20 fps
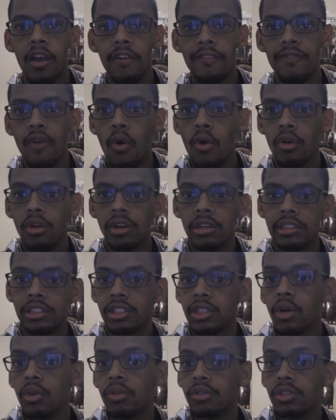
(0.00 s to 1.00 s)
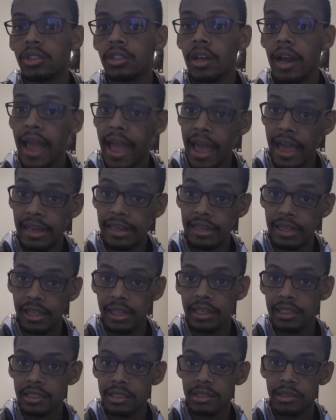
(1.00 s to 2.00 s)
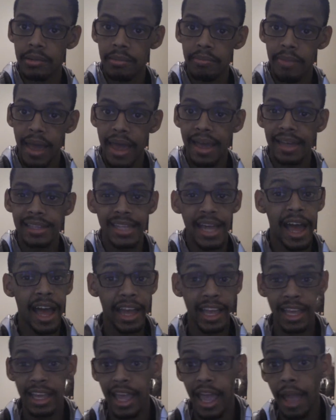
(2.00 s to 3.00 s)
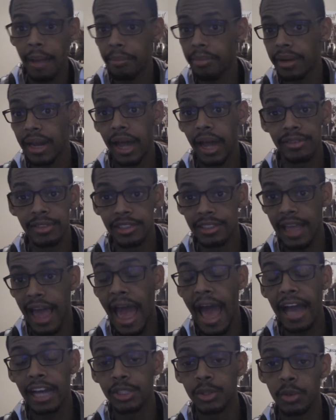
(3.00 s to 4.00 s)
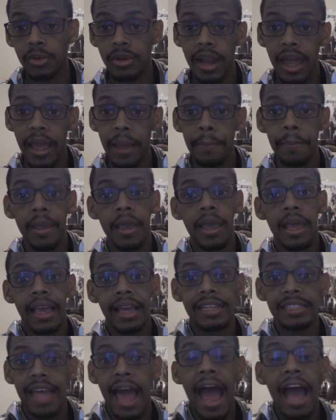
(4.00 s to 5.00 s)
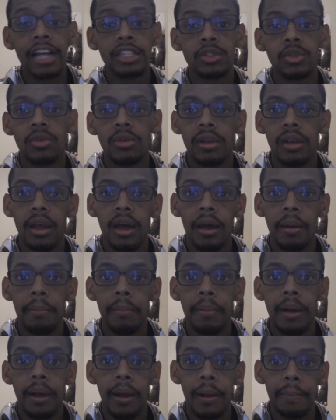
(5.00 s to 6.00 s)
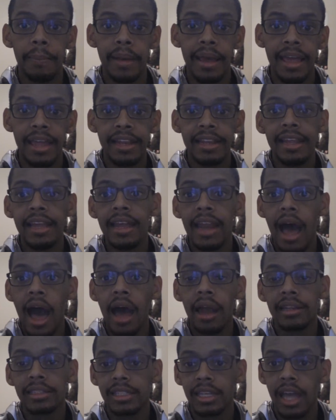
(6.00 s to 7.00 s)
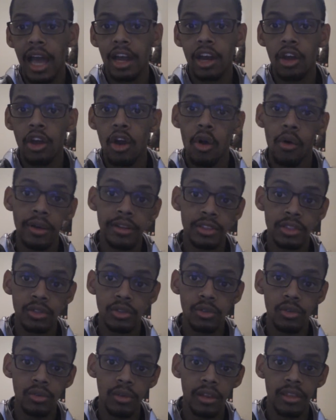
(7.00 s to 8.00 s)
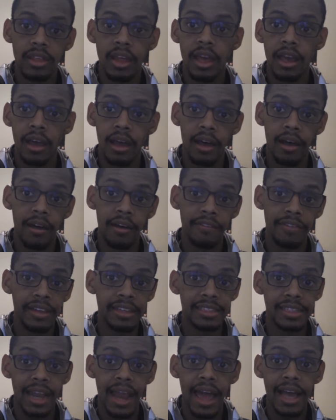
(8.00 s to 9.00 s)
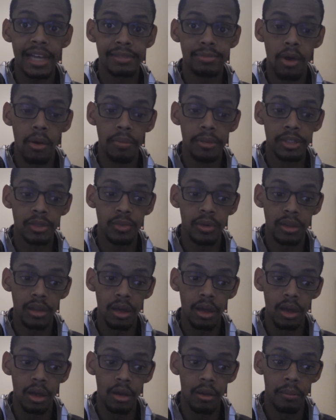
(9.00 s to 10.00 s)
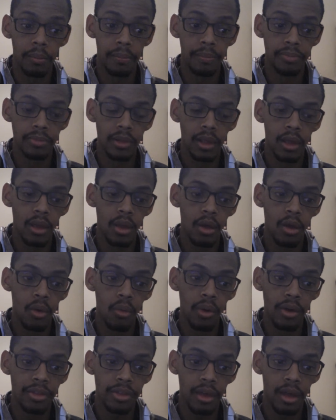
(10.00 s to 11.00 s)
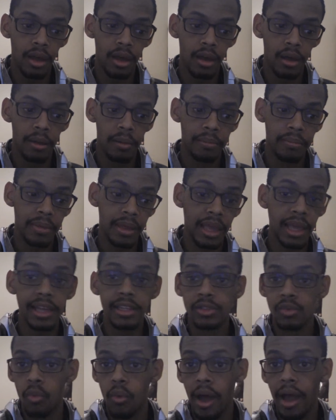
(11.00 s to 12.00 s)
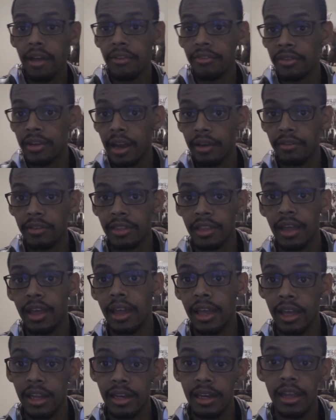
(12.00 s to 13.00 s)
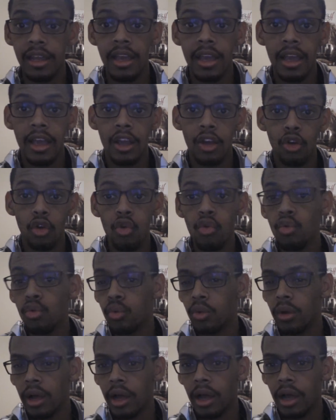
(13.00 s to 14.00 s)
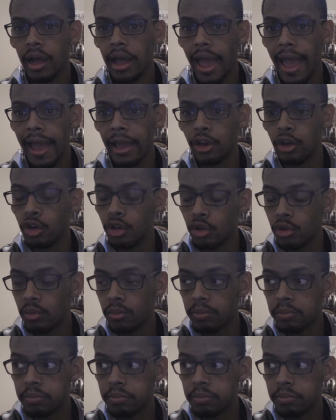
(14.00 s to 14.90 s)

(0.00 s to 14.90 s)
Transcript: for Soldier and his past, I can't pronounce his actual name. His actual it did honestly kind of go into the thing of his last moments with his wife and everything, and who had